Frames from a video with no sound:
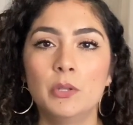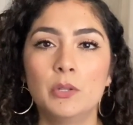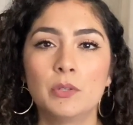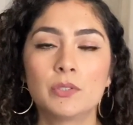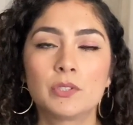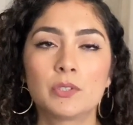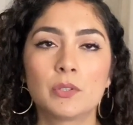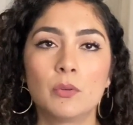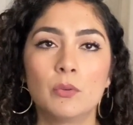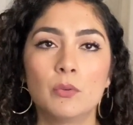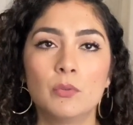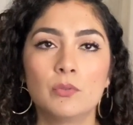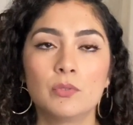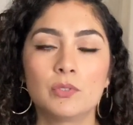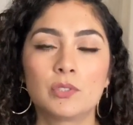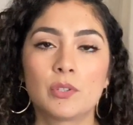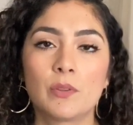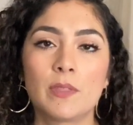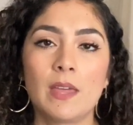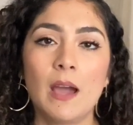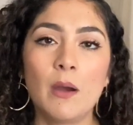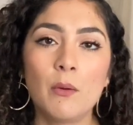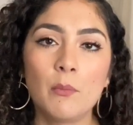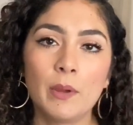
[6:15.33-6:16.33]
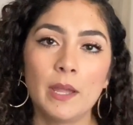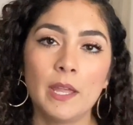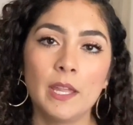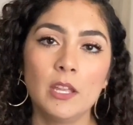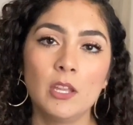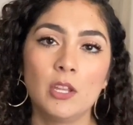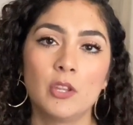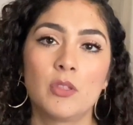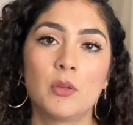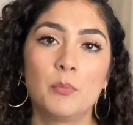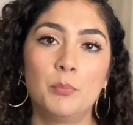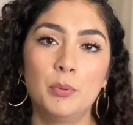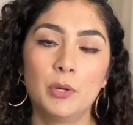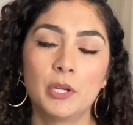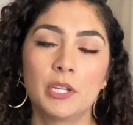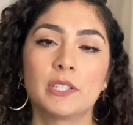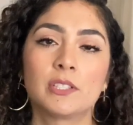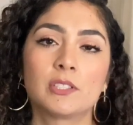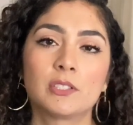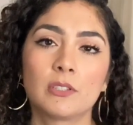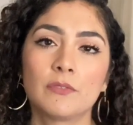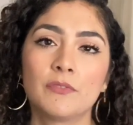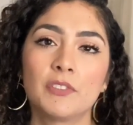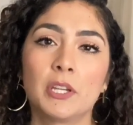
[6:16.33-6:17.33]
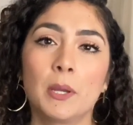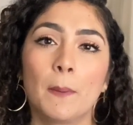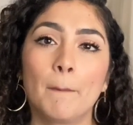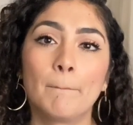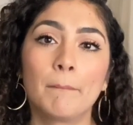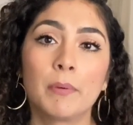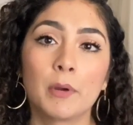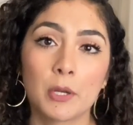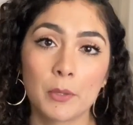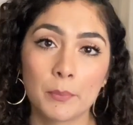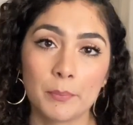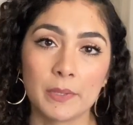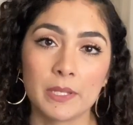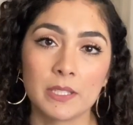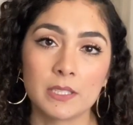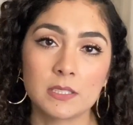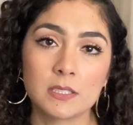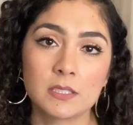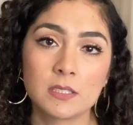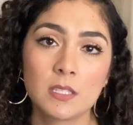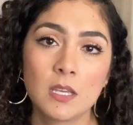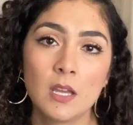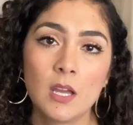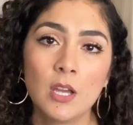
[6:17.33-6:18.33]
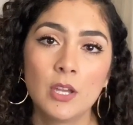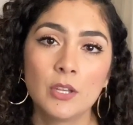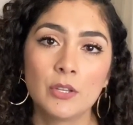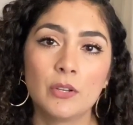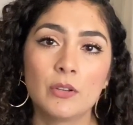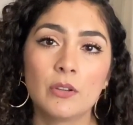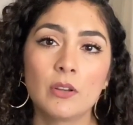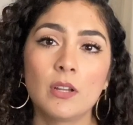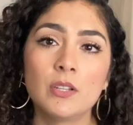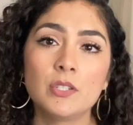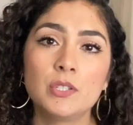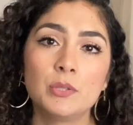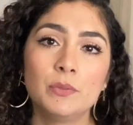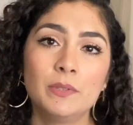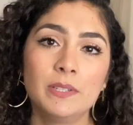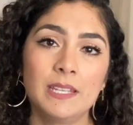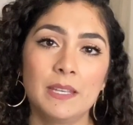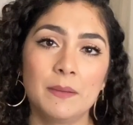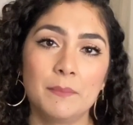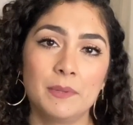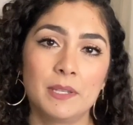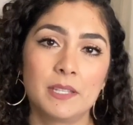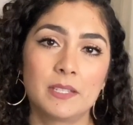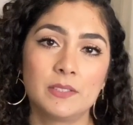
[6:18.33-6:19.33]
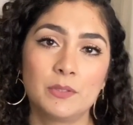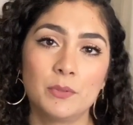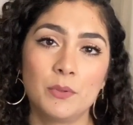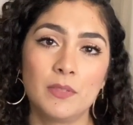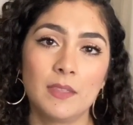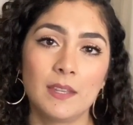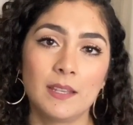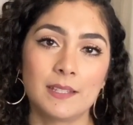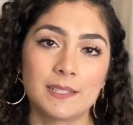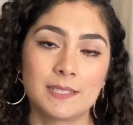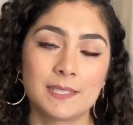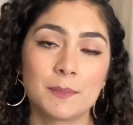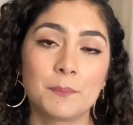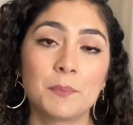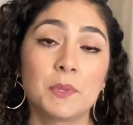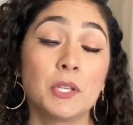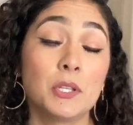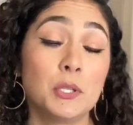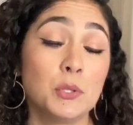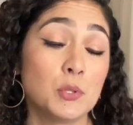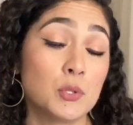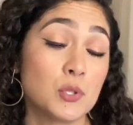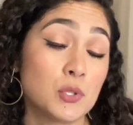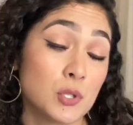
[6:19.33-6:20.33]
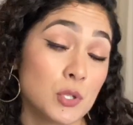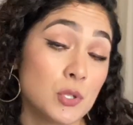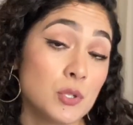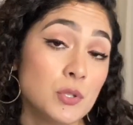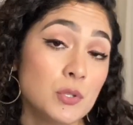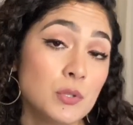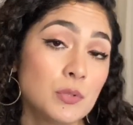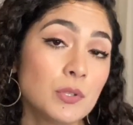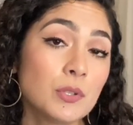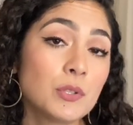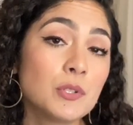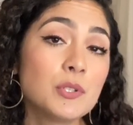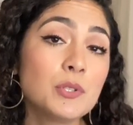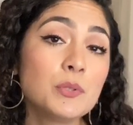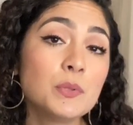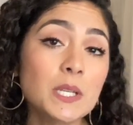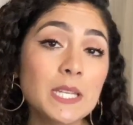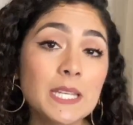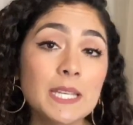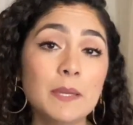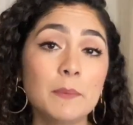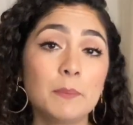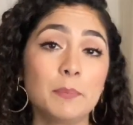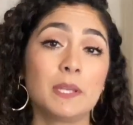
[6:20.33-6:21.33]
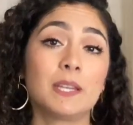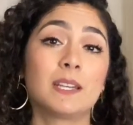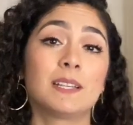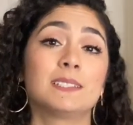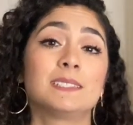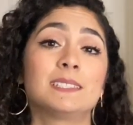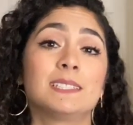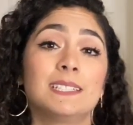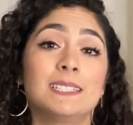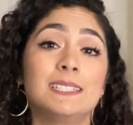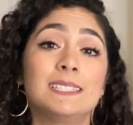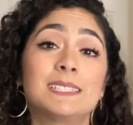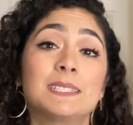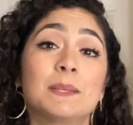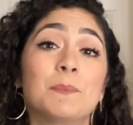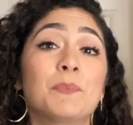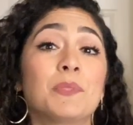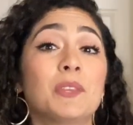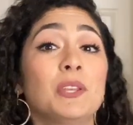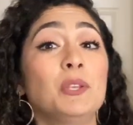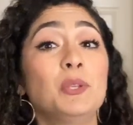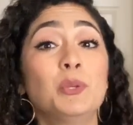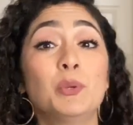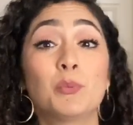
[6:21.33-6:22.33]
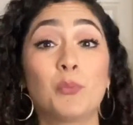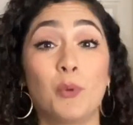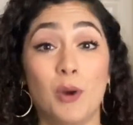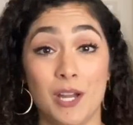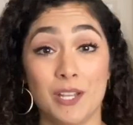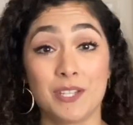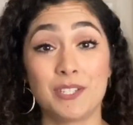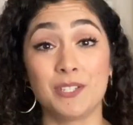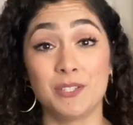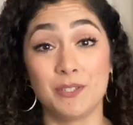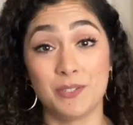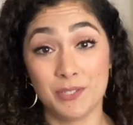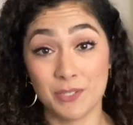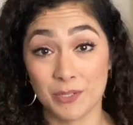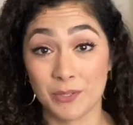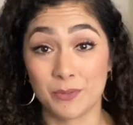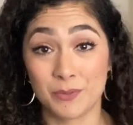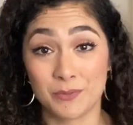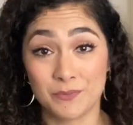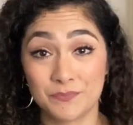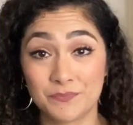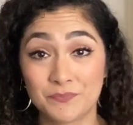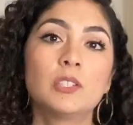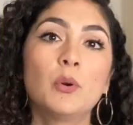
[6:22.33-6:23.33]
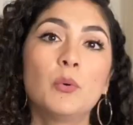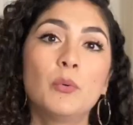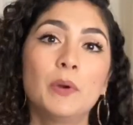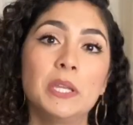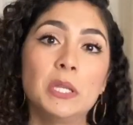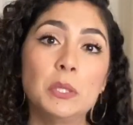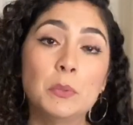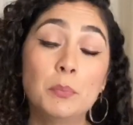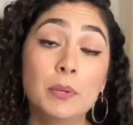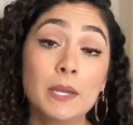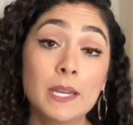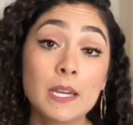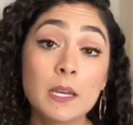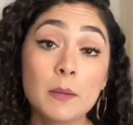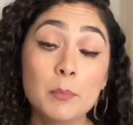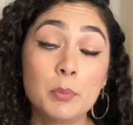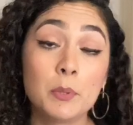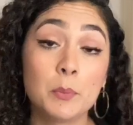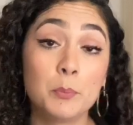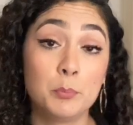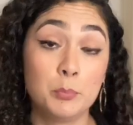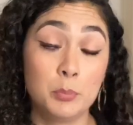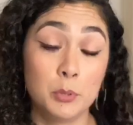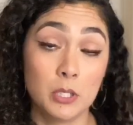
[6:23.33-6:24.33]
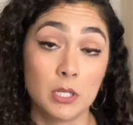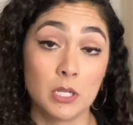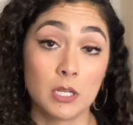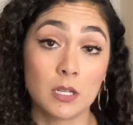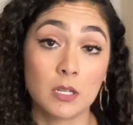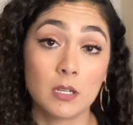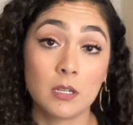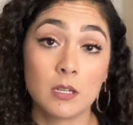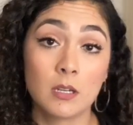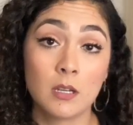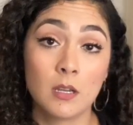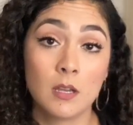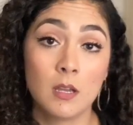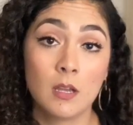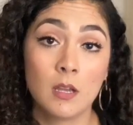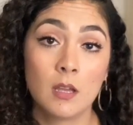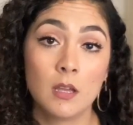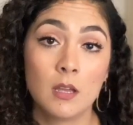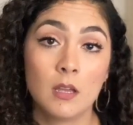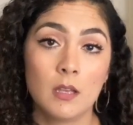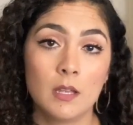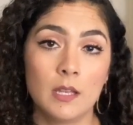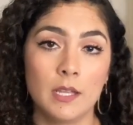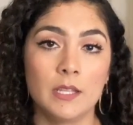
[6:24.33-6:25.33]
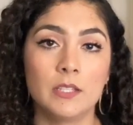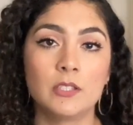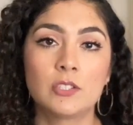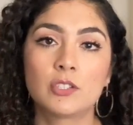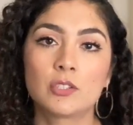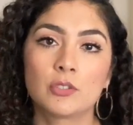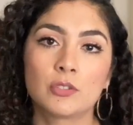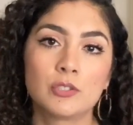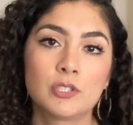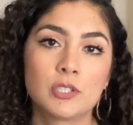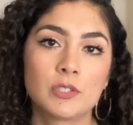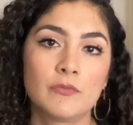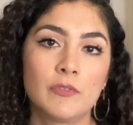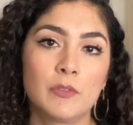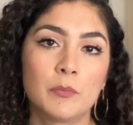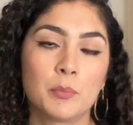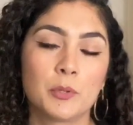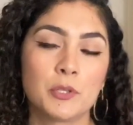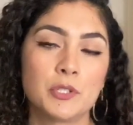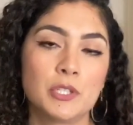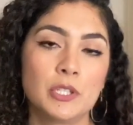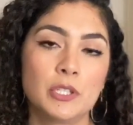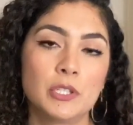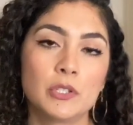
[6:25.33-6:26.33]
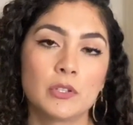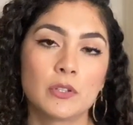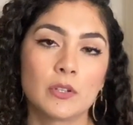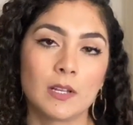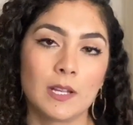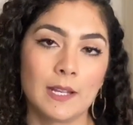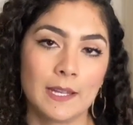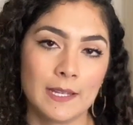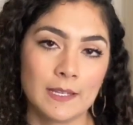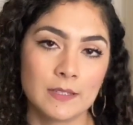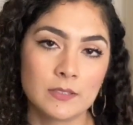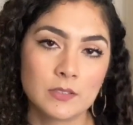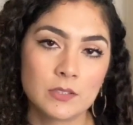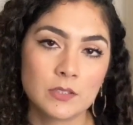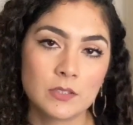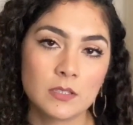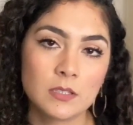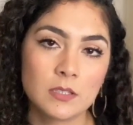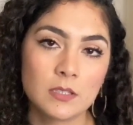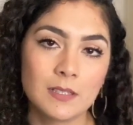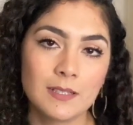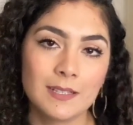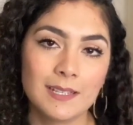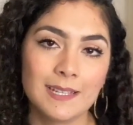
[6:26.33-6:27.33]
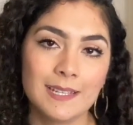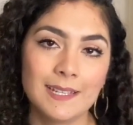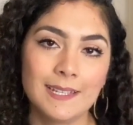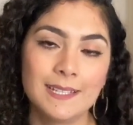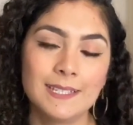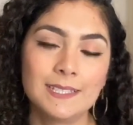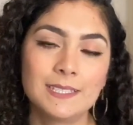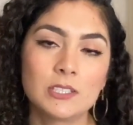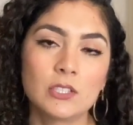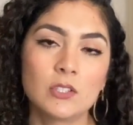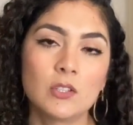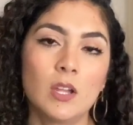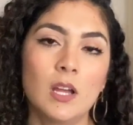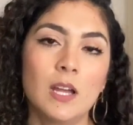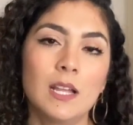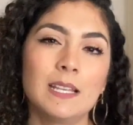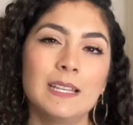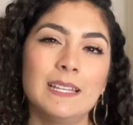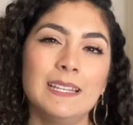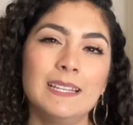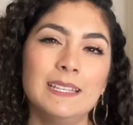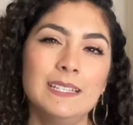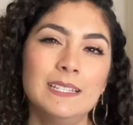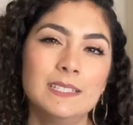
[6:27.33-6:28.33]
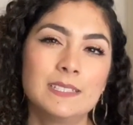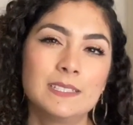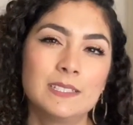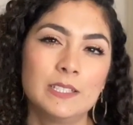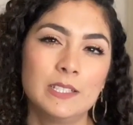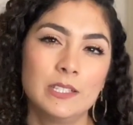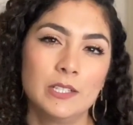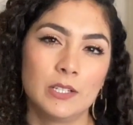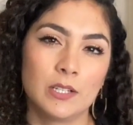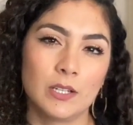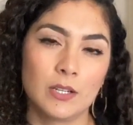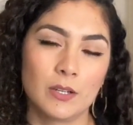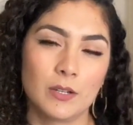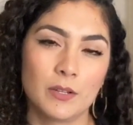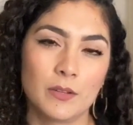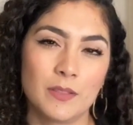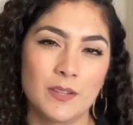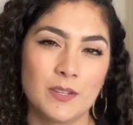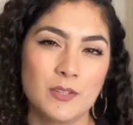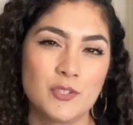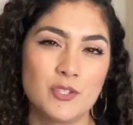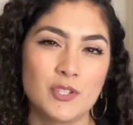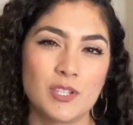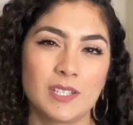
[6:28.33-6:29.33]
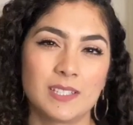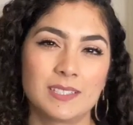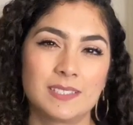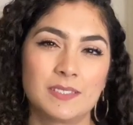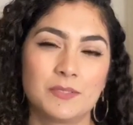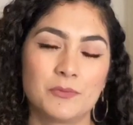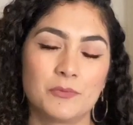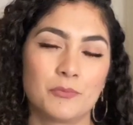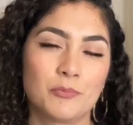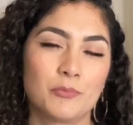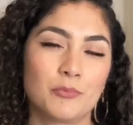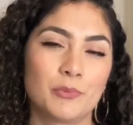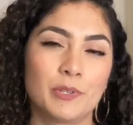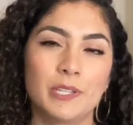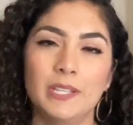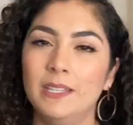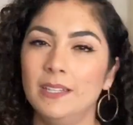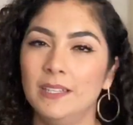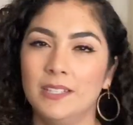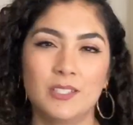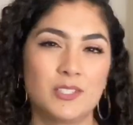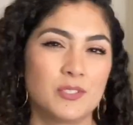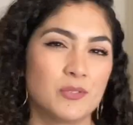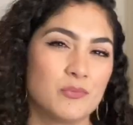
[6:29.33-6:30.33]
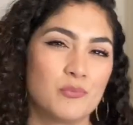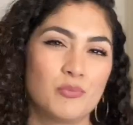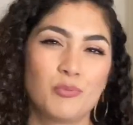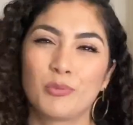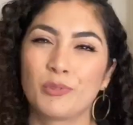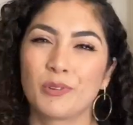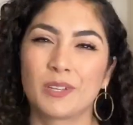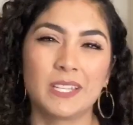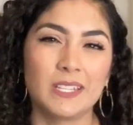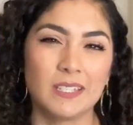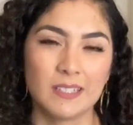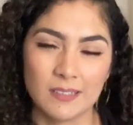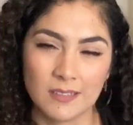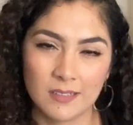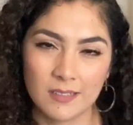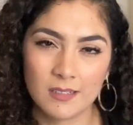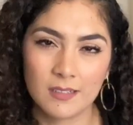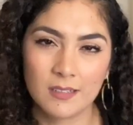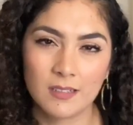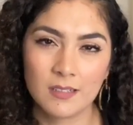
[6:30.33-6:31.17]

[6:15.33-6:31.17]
So that way the book is serving a purpose. You're not doing it because you think it's something you should do. You're doing it because it's something you want to do. So when you pick up a book in search of a particular answer, it's a lot easier than just reading to read.